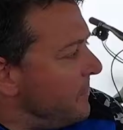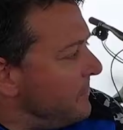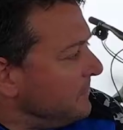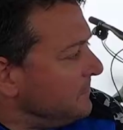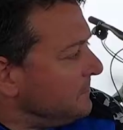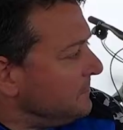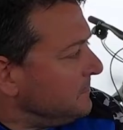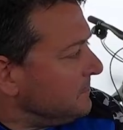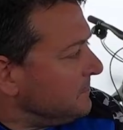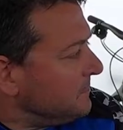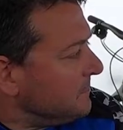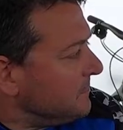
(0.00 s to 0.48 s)

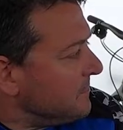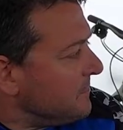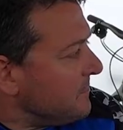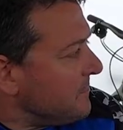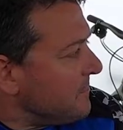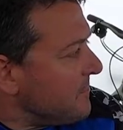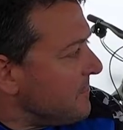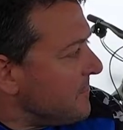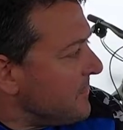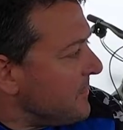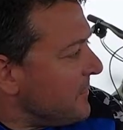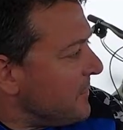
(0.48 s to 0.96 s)

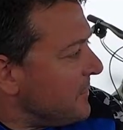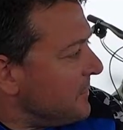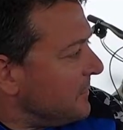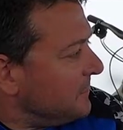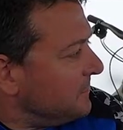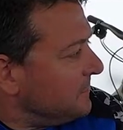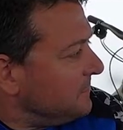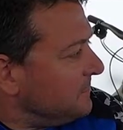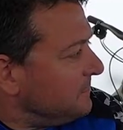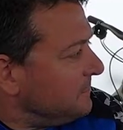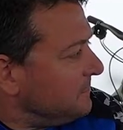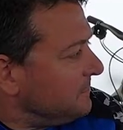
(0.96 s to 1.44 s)

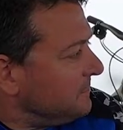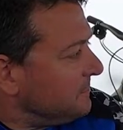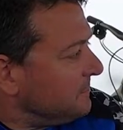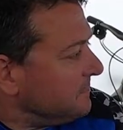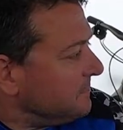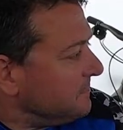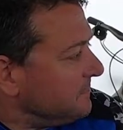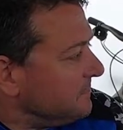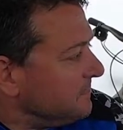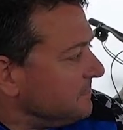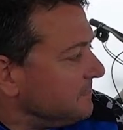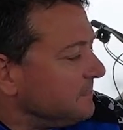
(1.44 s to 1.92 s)

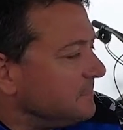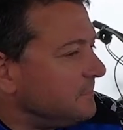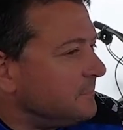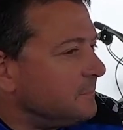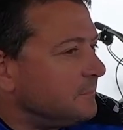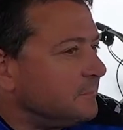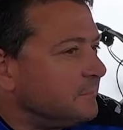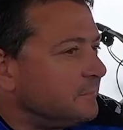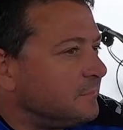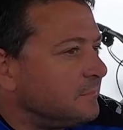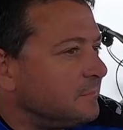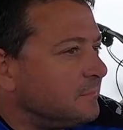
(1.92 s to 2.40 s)

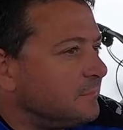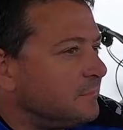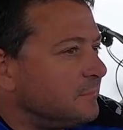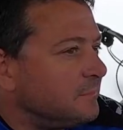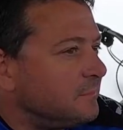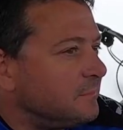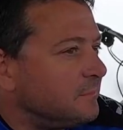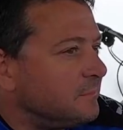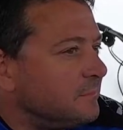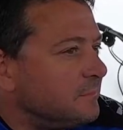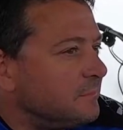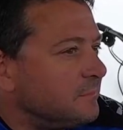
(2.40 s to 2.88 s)

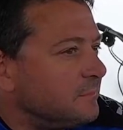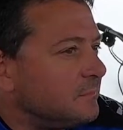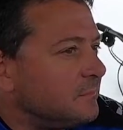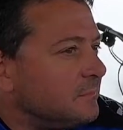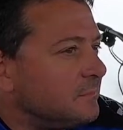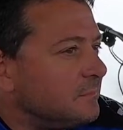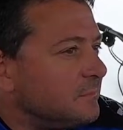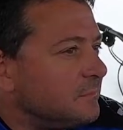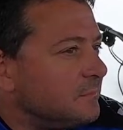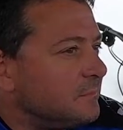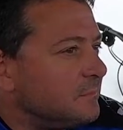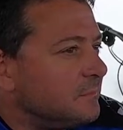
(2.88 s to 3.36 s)

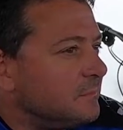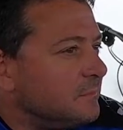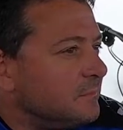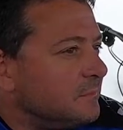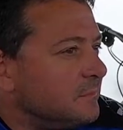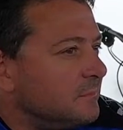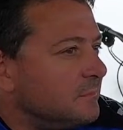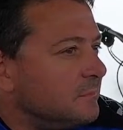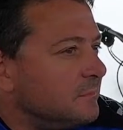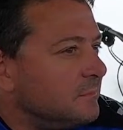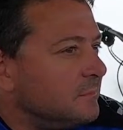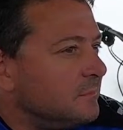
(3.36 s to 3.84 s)

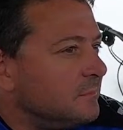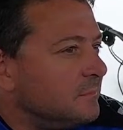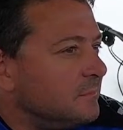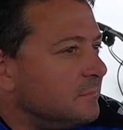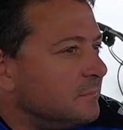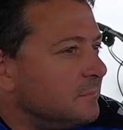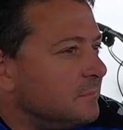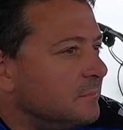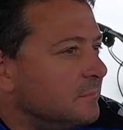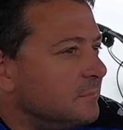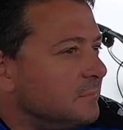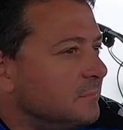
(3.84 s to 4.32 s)

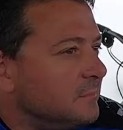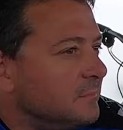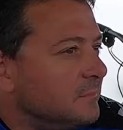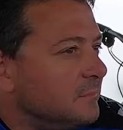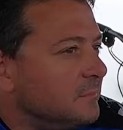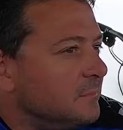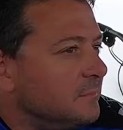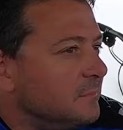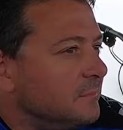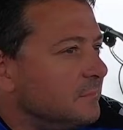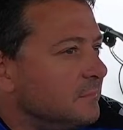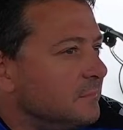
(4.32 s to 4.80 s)

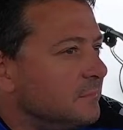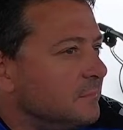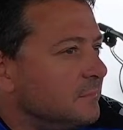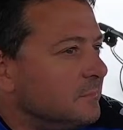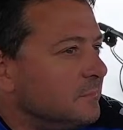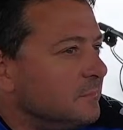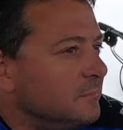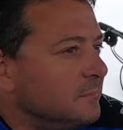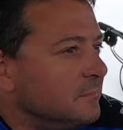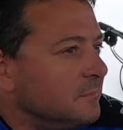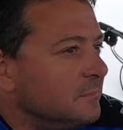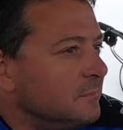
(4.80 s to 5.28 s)

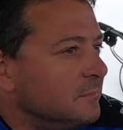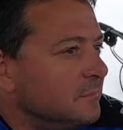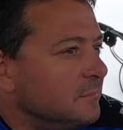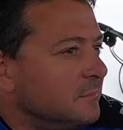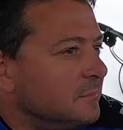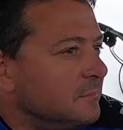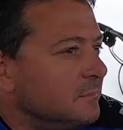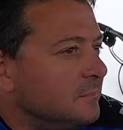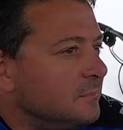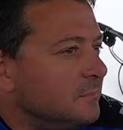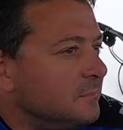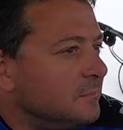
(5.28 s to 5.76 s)

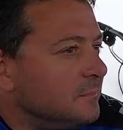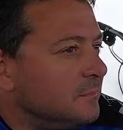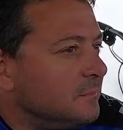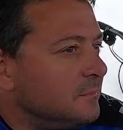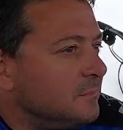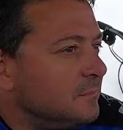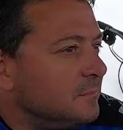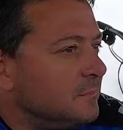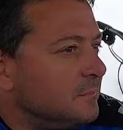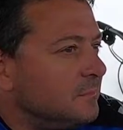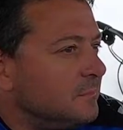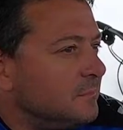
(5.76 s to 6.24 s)

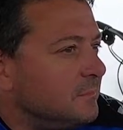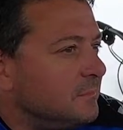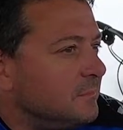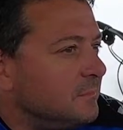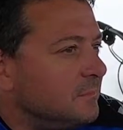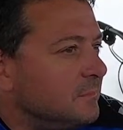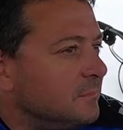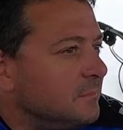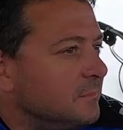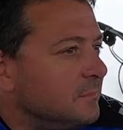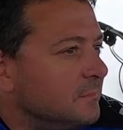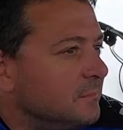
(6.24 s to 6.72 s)

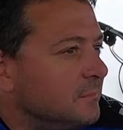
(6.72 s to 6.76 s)
(not speaking)